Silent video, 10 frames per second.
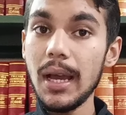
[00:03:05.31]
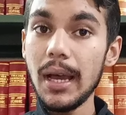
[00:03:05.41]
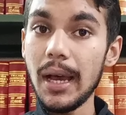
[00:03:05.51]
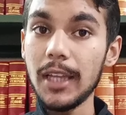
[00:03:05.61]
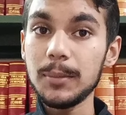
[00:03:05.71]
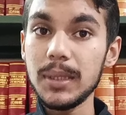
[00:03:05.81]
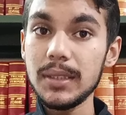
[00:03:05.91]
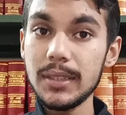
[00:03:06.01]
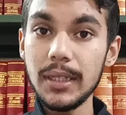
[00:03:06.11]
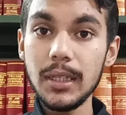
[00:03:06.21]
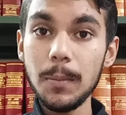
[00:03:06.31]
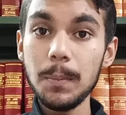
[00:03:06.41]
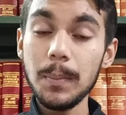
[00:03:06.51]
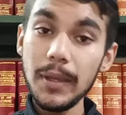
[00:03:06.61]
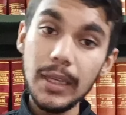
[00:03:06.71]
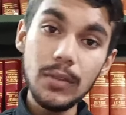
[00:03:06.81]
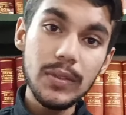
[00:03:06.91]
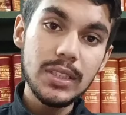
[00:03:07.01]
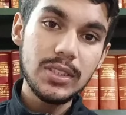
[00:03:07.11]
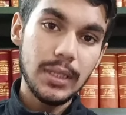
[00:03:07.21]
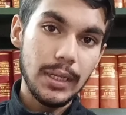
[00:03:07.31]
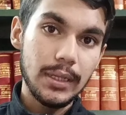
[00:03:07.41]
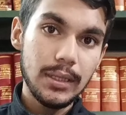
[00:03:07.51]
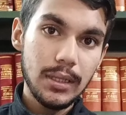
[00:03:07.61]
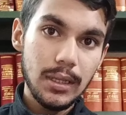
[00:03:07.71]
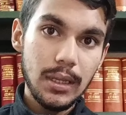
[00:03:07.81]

has been set up in which state?